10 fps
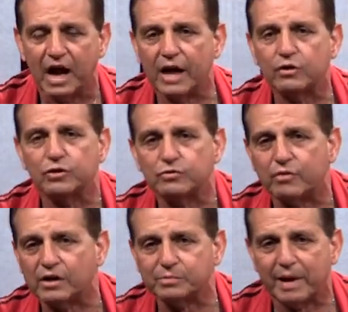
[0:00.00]
I couldn't
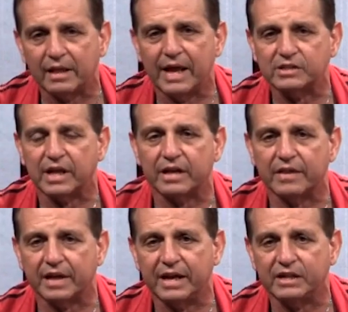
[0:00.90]
cross my legs like
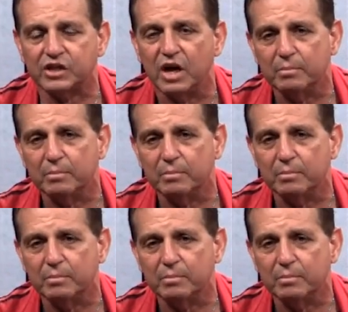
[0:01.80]
other kids